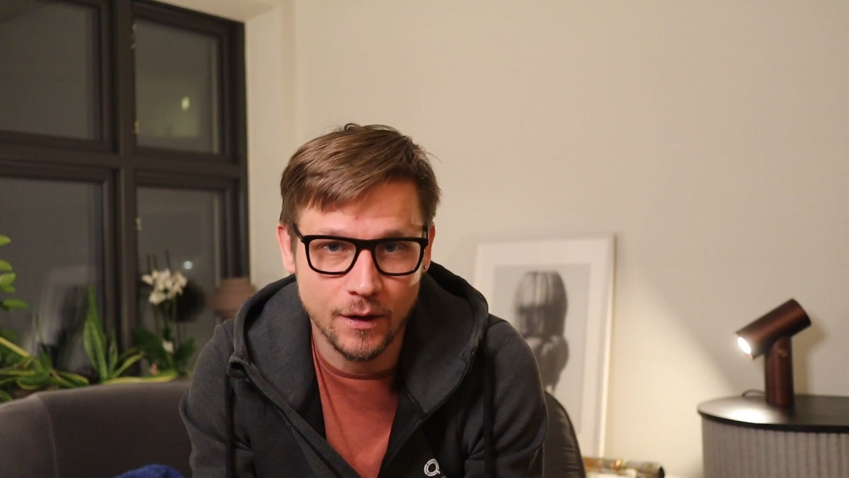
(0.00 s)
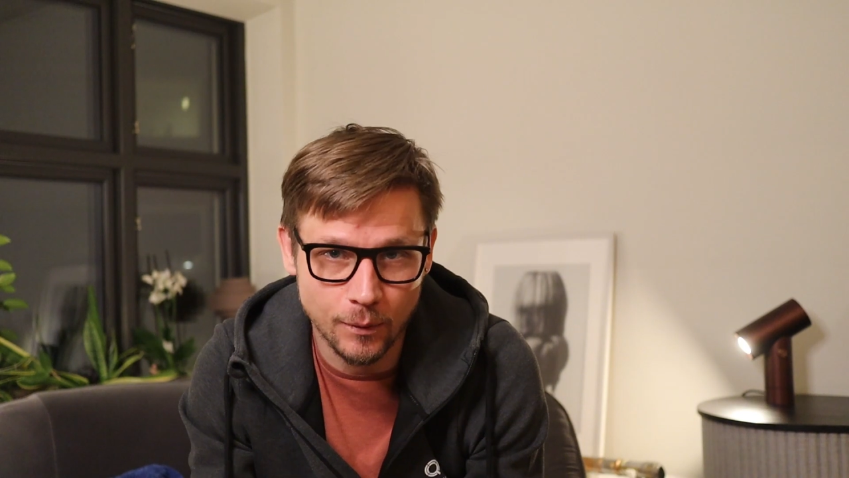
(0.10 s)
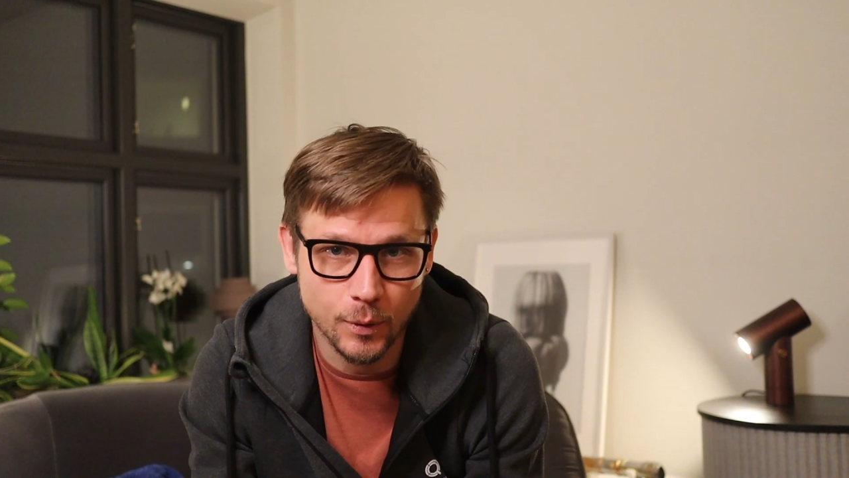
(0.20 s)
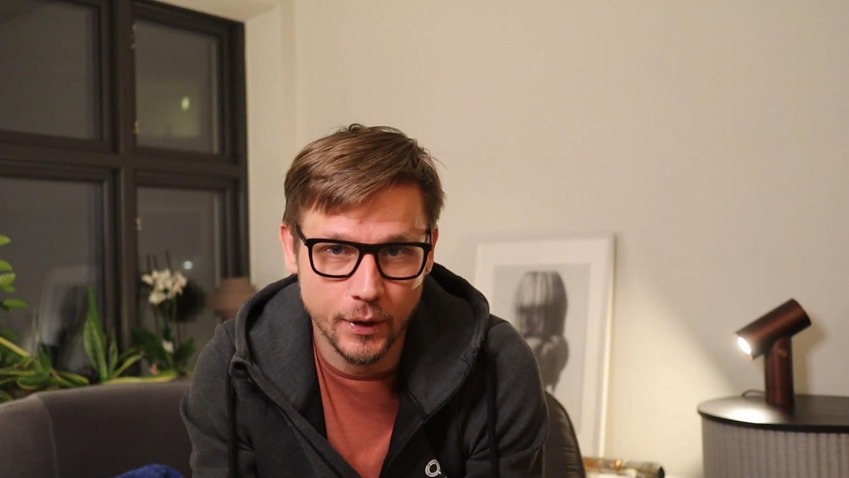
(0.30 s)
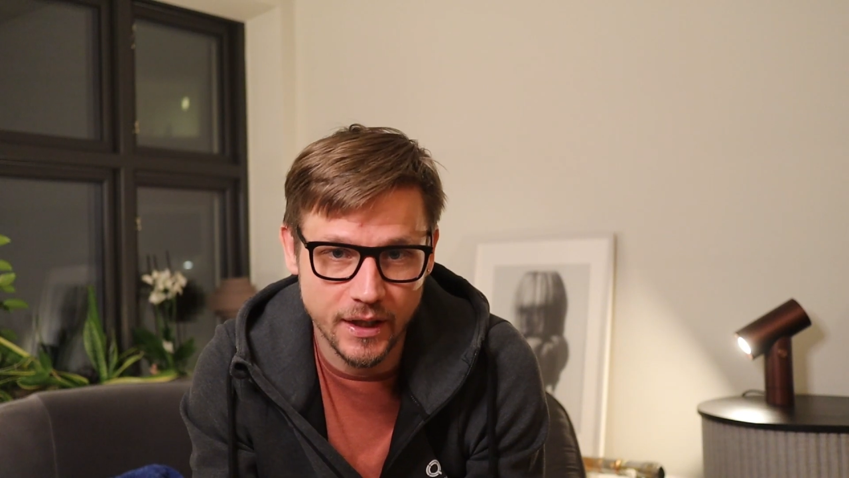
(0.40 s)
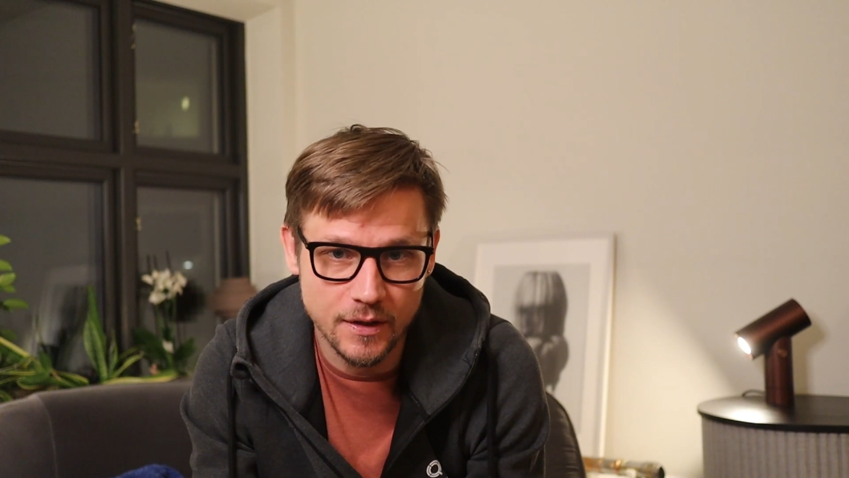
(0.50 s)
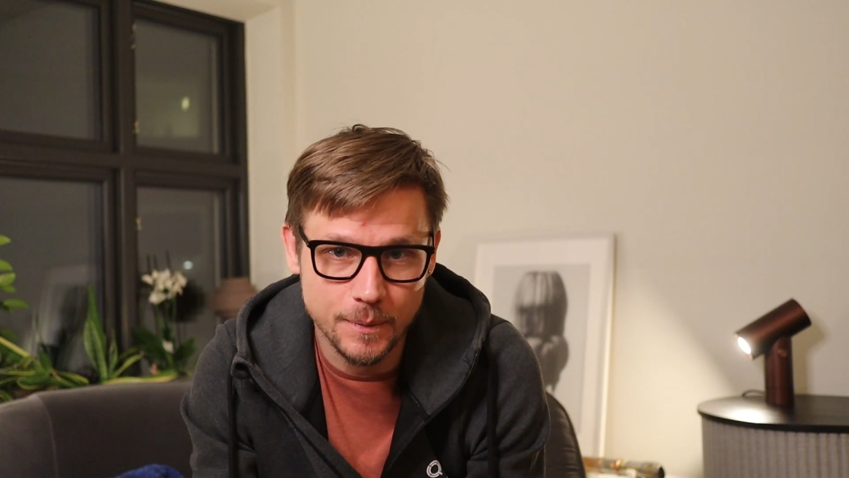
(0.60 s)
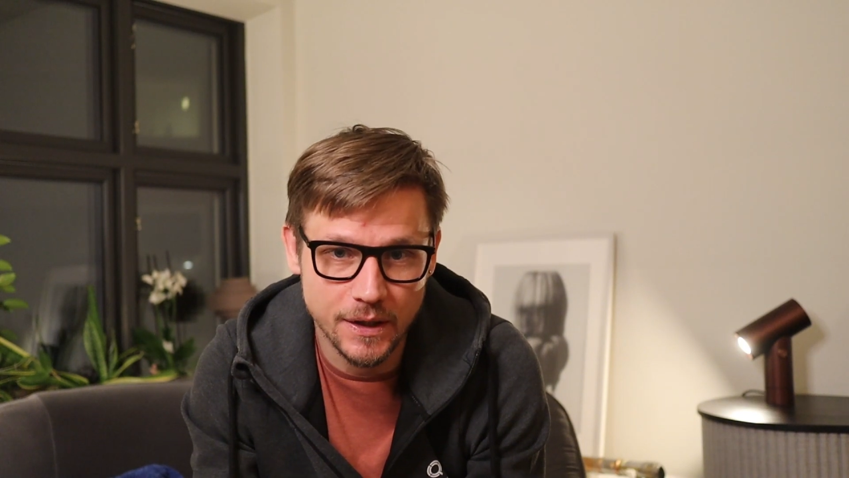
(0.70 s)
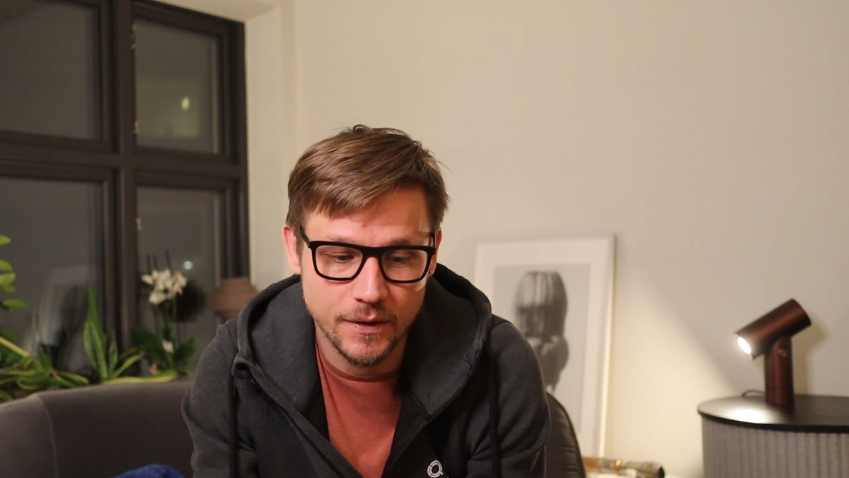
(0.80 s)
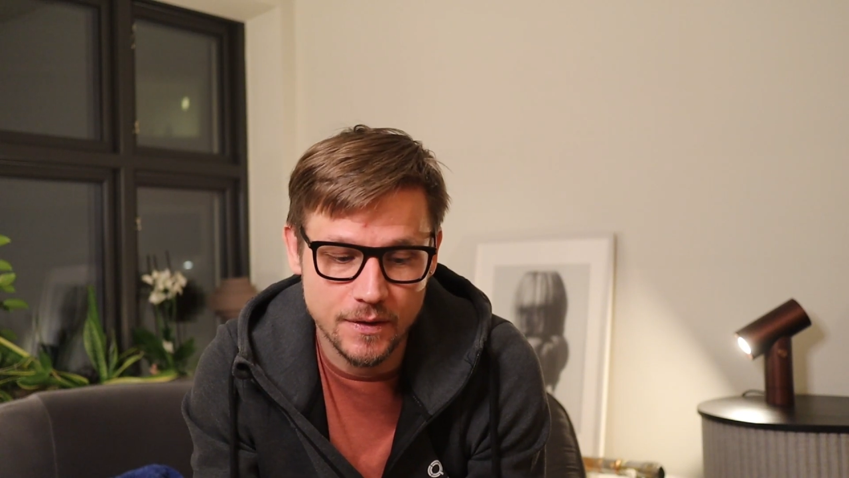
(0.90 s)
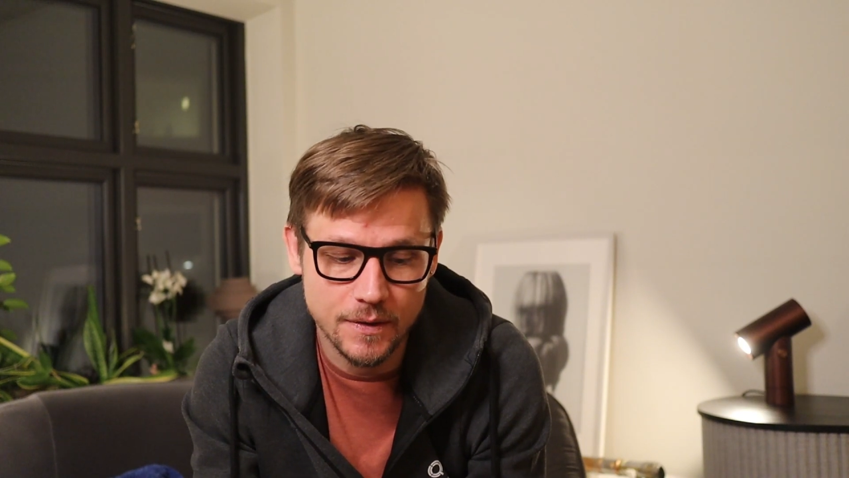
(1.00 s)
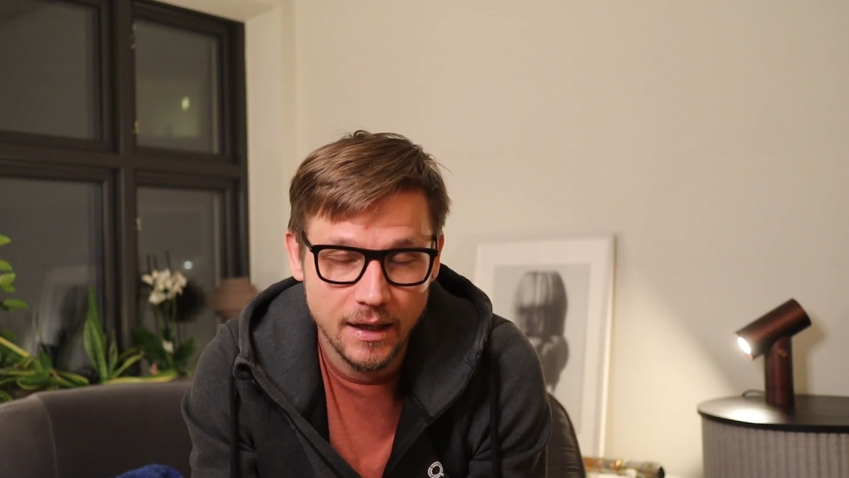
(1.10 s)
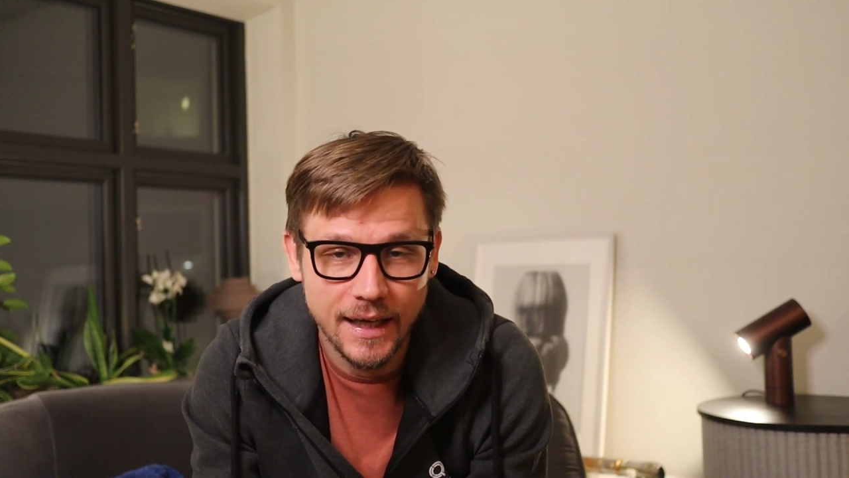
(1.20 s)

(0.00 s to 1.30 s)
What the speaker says: and onboarding experience.